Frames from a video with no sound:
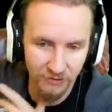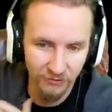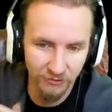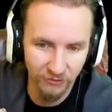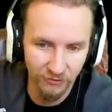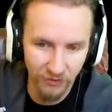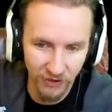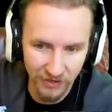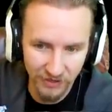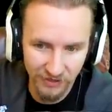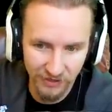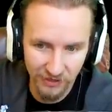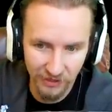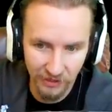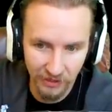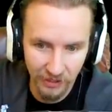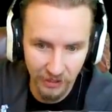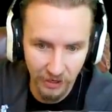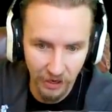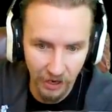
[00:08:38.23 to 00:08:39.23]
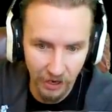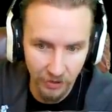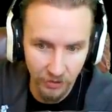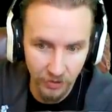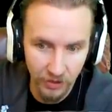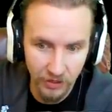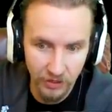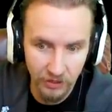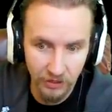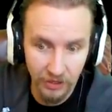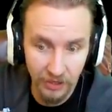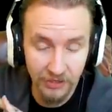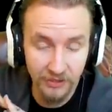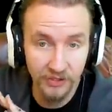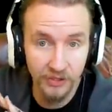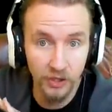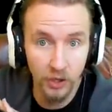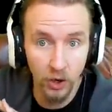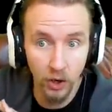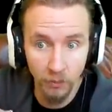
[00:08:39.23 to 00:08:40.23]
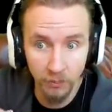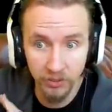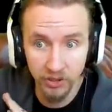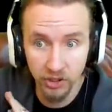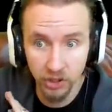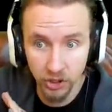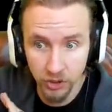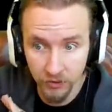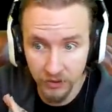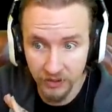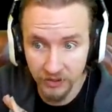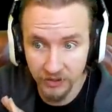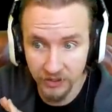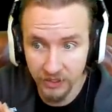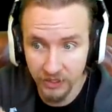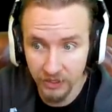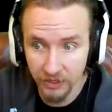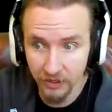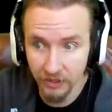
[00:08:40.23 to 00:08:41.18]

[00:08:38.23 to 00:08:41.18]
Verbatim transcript: firstly, I think it's an opportunity.